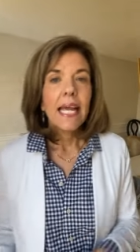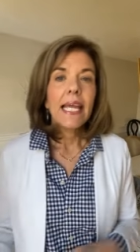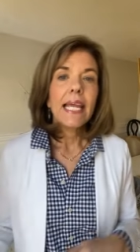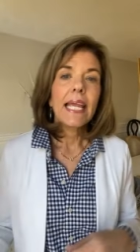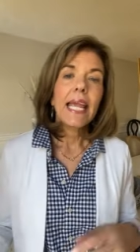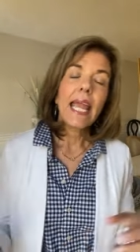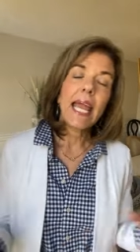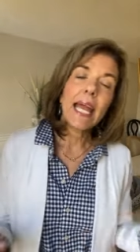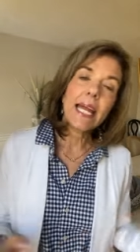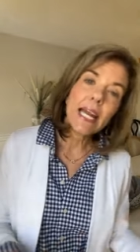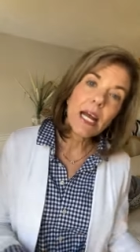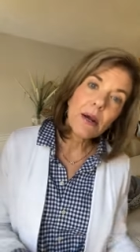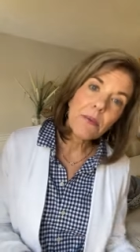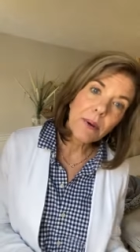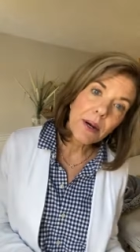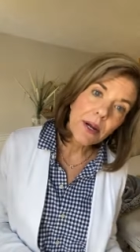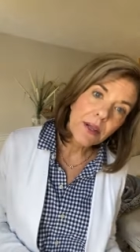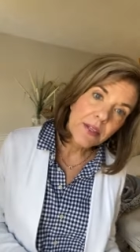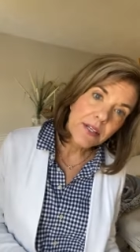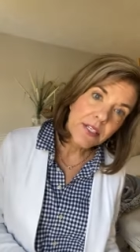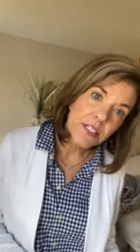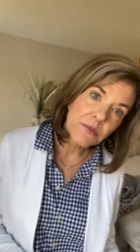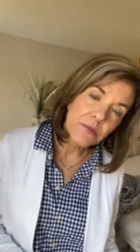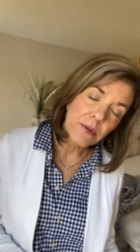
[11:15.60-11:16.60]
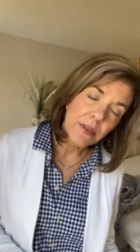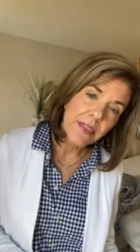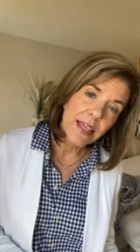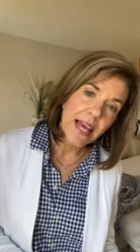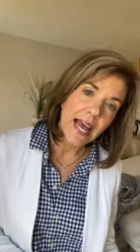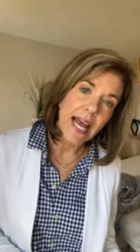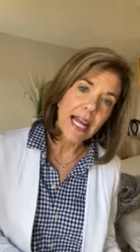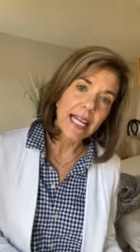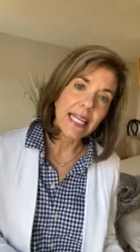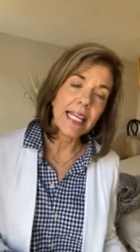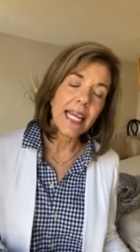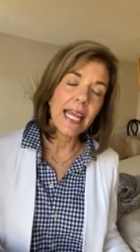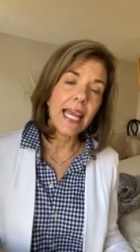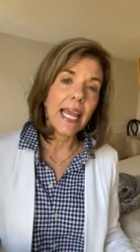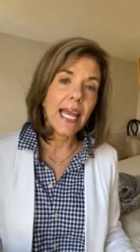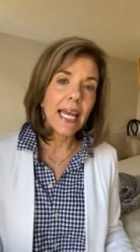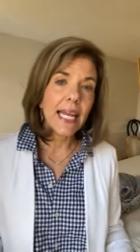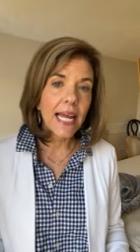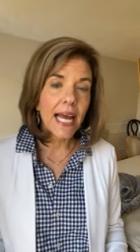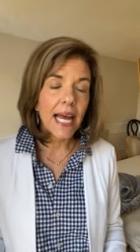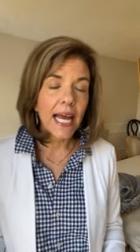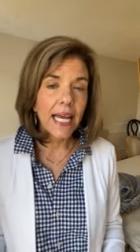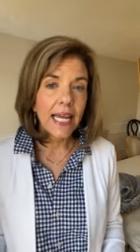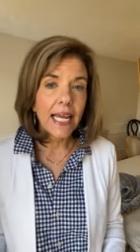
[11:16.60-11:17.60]
can i wear this with that
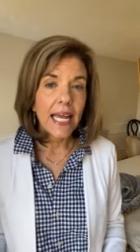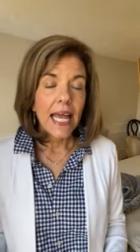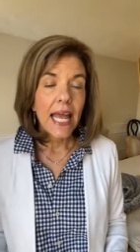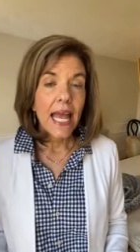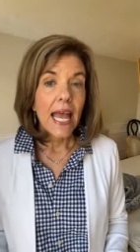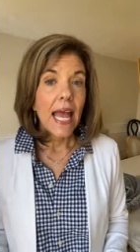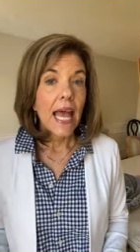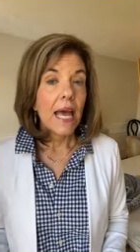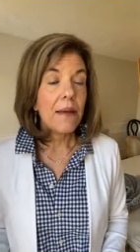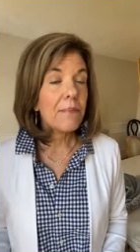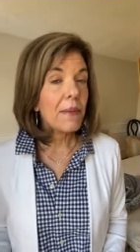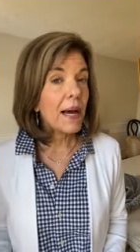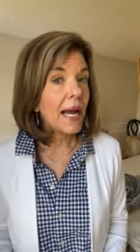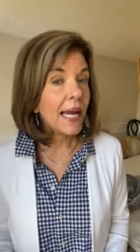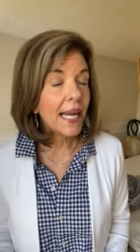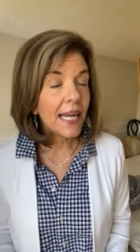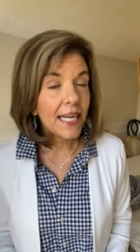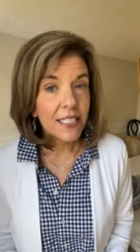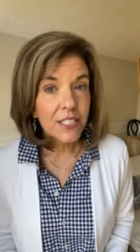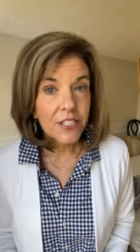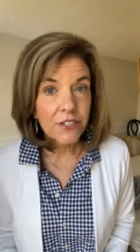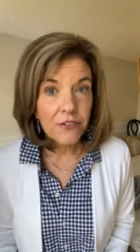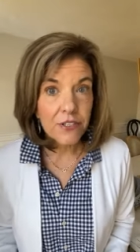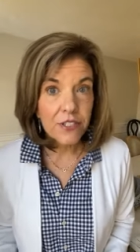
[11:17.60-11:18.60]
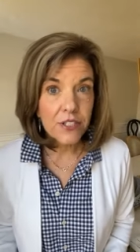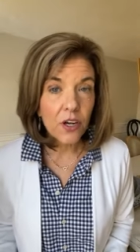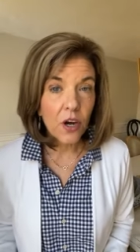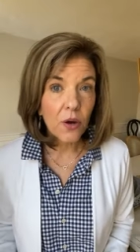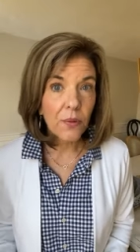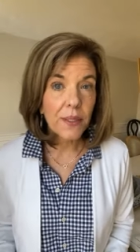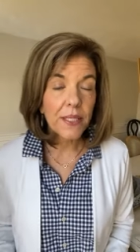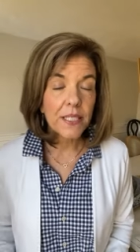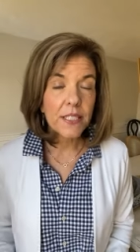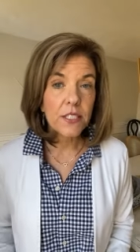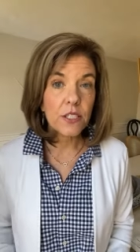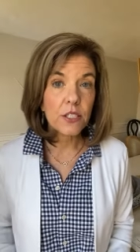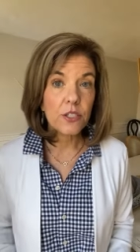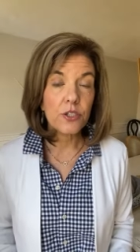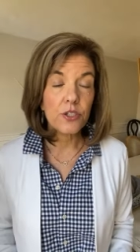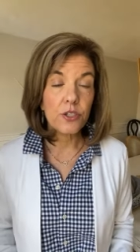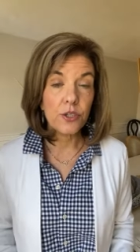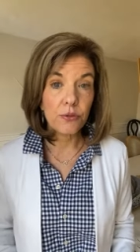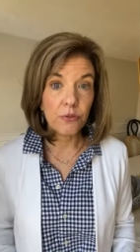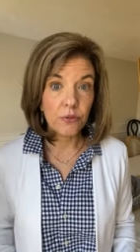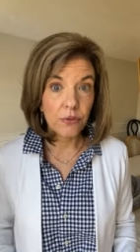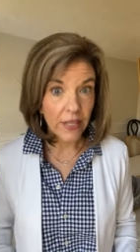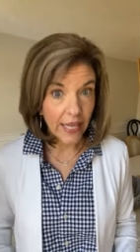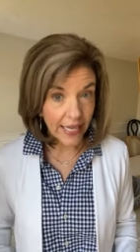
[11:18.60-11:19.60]
can i and my answer is always
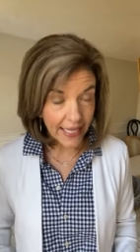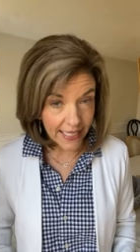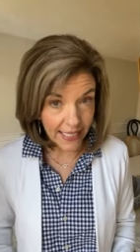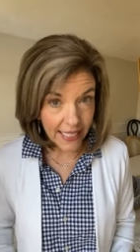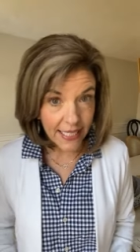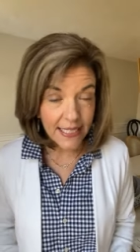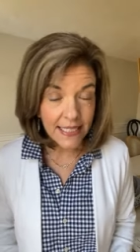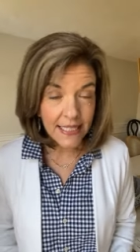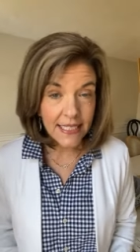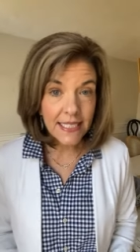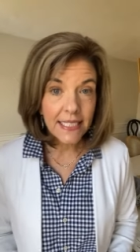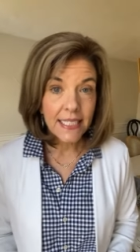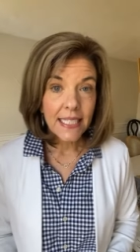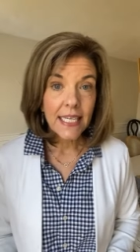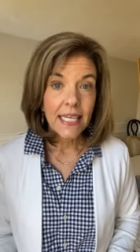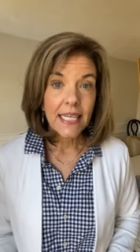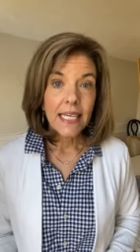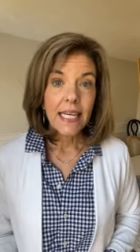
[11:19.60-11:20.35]
do you like it